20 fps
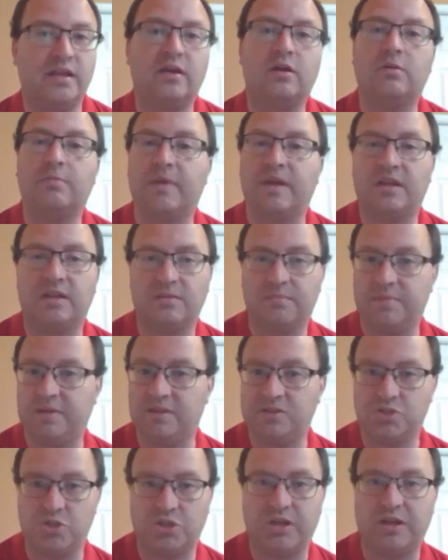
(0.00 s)
They are meant to
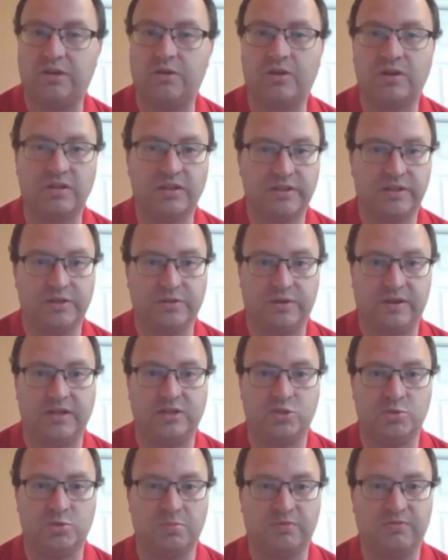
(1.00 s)
be generic linear
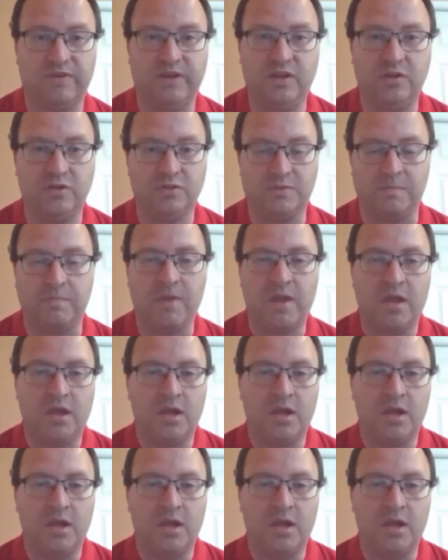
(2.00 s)
algebra videos,